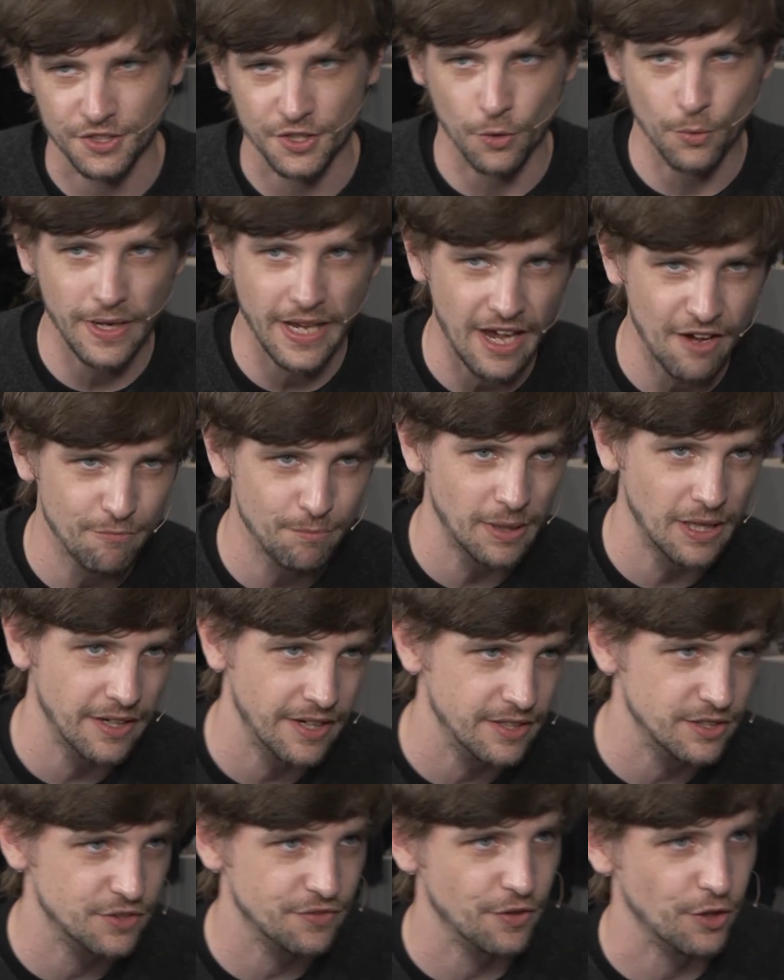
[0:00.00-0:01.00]
So we have
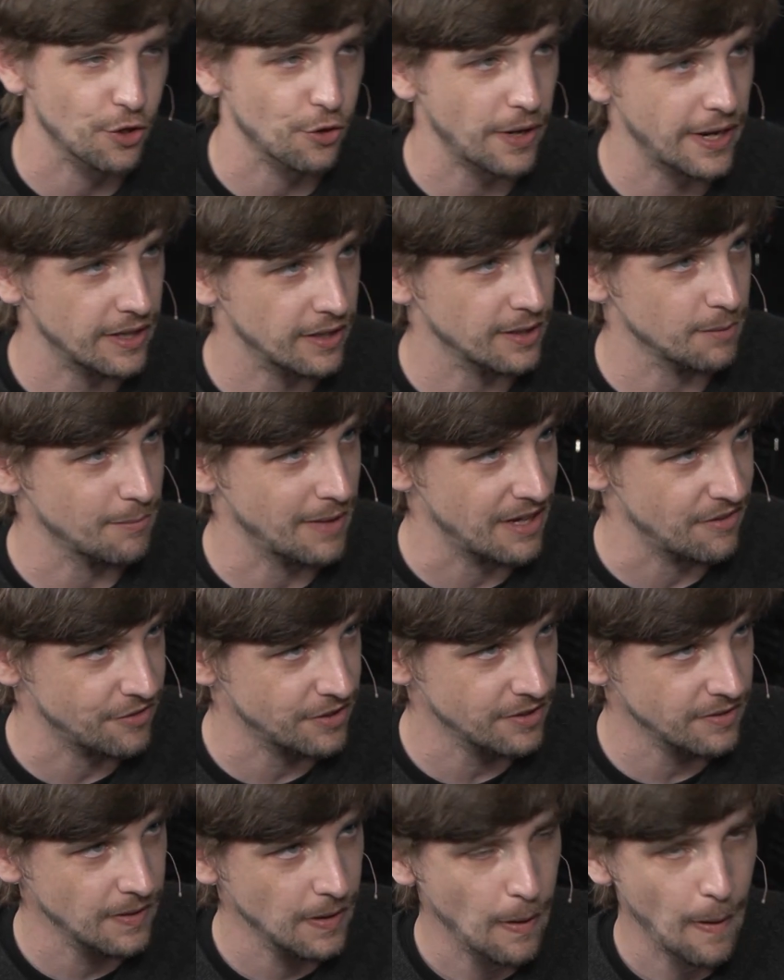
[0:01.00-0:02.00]
plugins for Gradle and
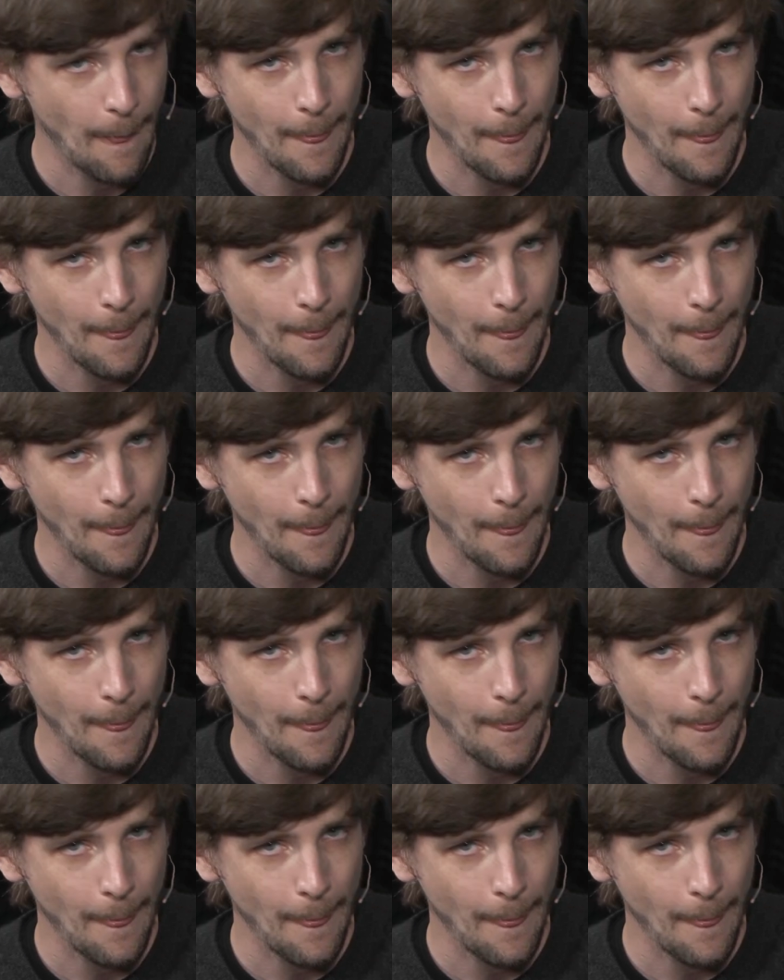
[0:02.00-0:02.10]
Maven.